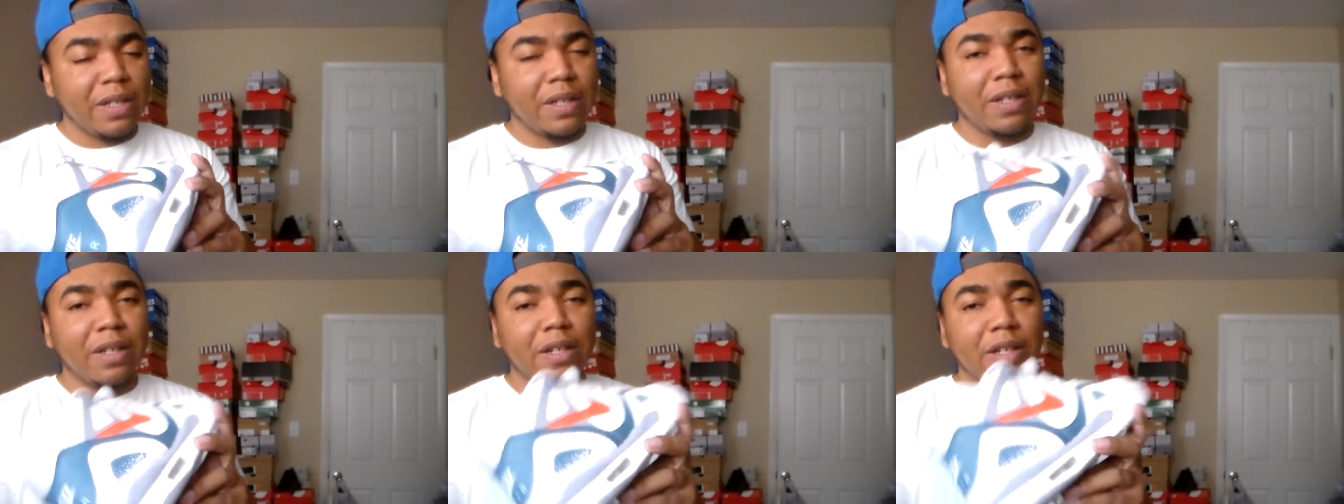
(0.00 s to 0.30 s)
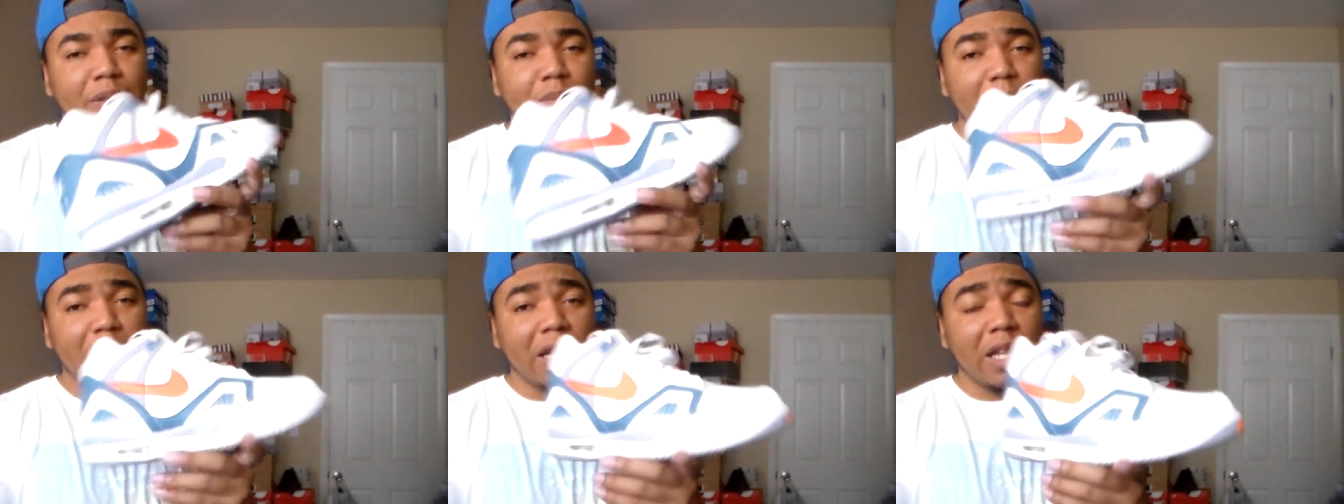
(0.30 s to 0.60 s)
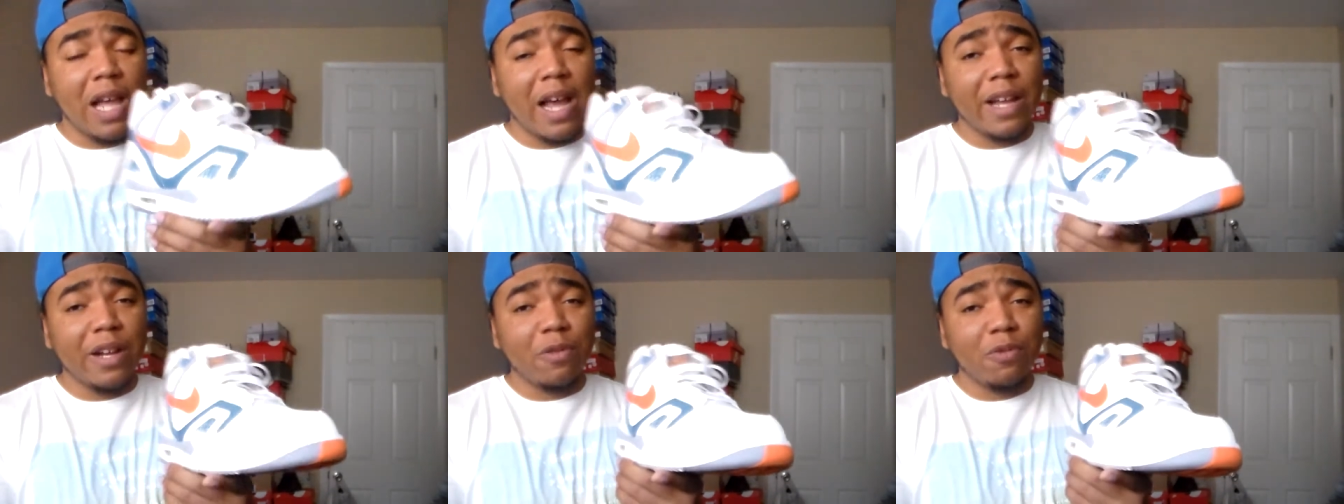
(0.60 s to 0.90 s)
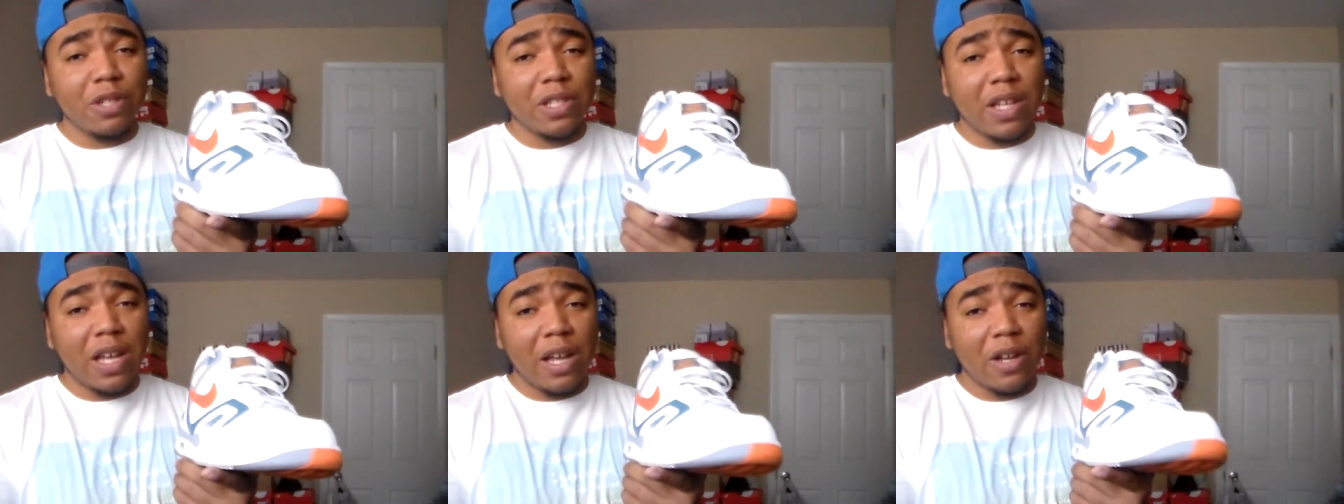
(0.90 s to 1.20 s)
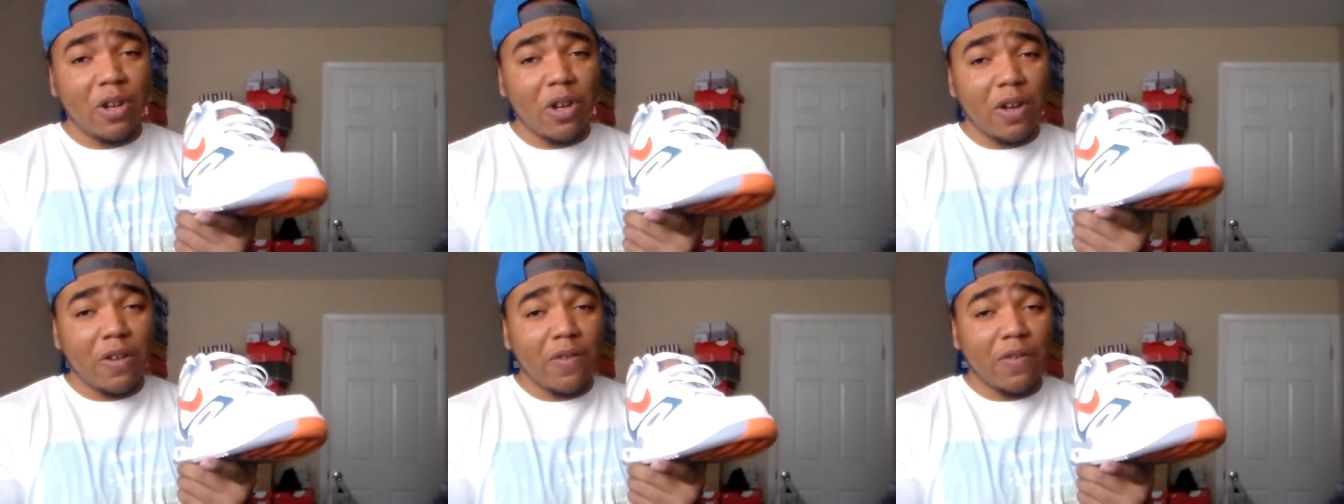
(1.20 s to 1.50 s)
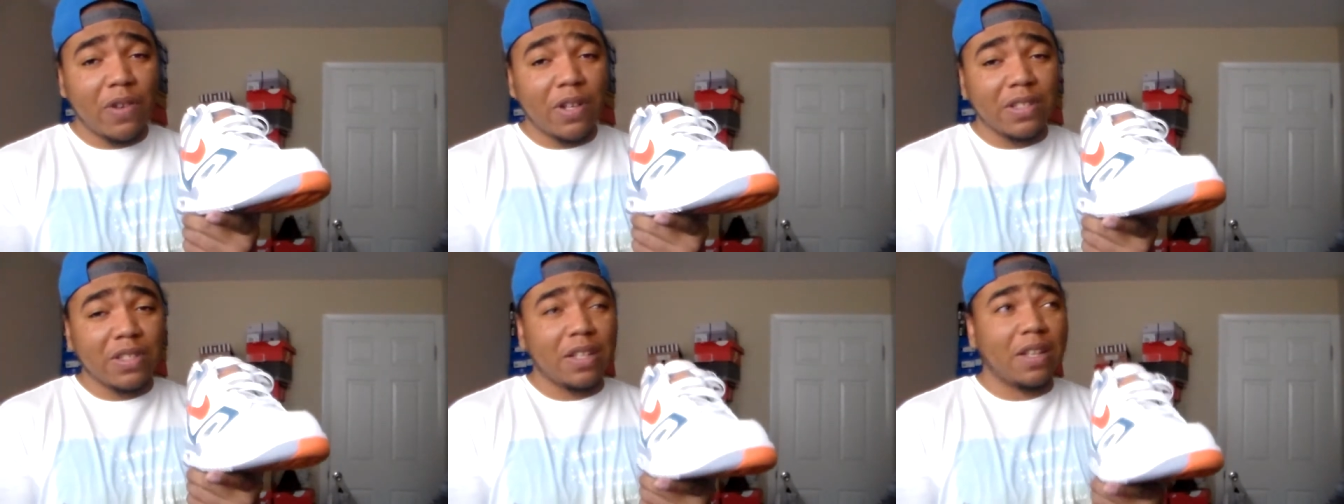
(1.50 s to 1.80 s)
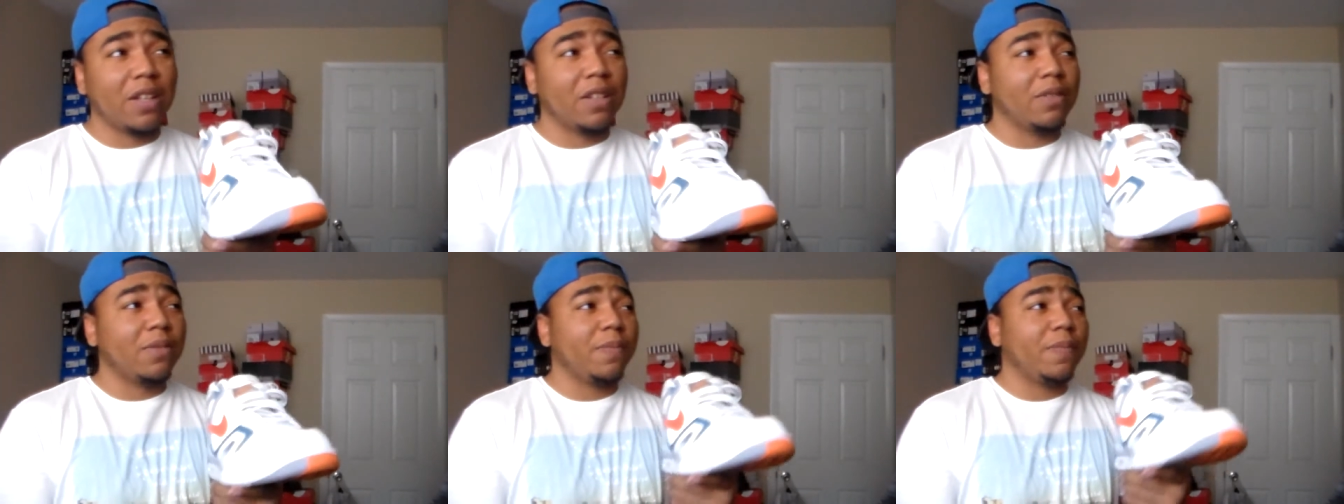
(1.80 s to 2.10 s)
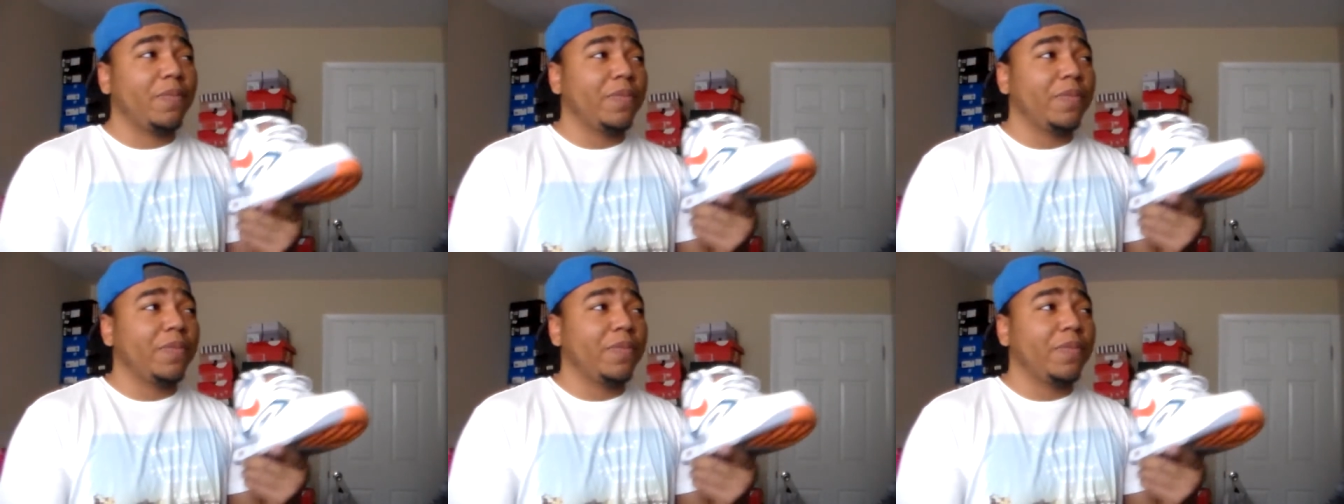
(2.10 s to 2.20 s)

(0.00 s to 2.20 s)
uh, my lighting was kind of off because I